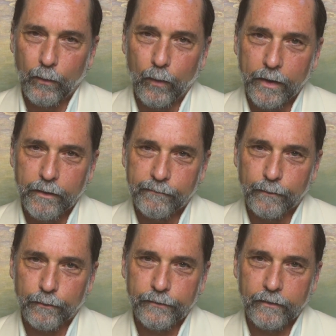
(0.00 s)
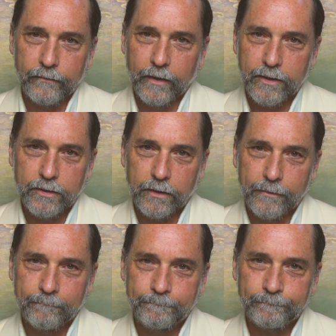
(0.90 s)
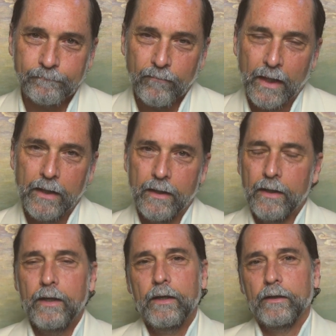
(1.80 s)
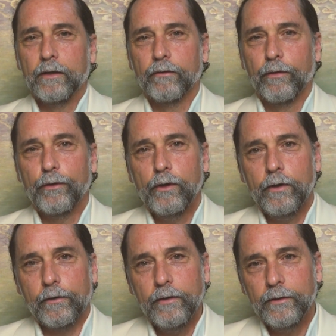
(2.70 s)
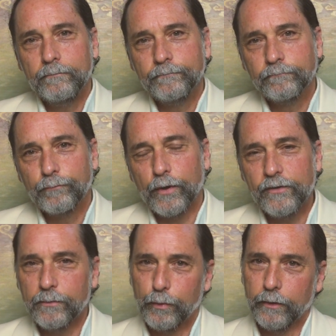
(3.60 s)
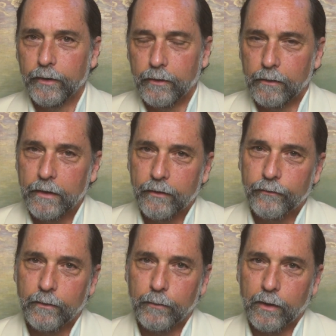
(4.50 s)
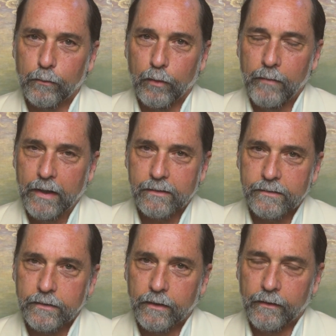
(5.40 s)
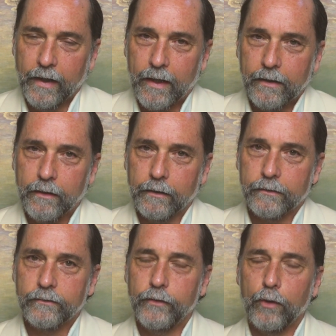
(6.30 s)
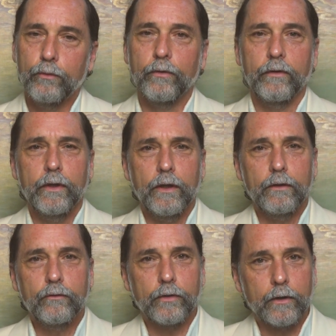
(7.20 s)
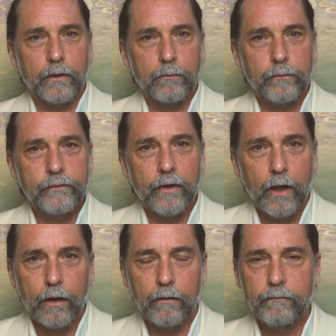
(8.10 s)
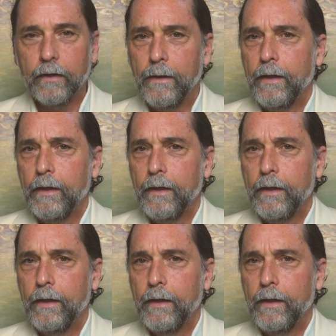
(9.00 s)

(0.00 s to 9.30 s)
wonderful sensation. Now the third principle here is from herbal medicine, and that is, don't think in terms of